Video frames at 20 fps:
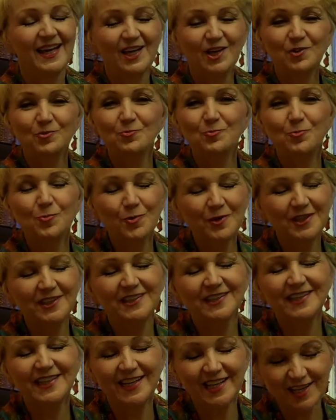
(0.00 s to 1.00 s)
It
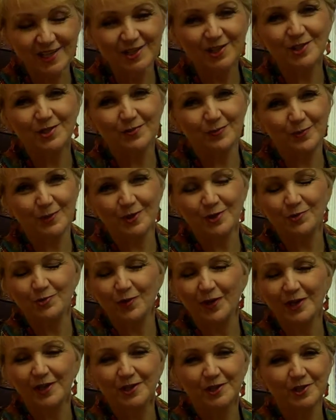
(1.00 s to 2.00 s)
really is
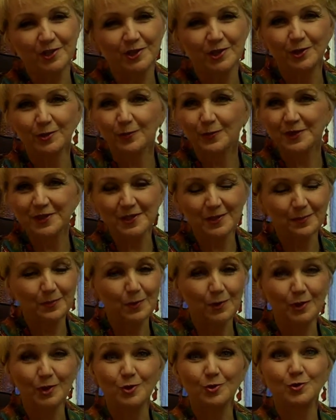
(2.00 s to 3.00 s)
frustrating to deal with
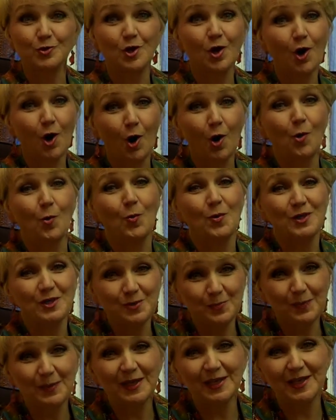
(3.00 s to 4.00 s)
someone who's
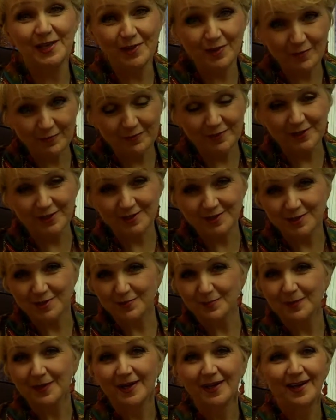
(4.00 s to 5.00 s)
always playing the
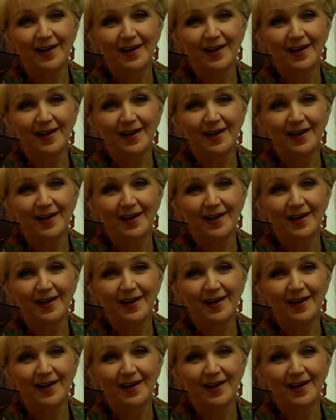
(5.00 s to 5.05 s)
victim.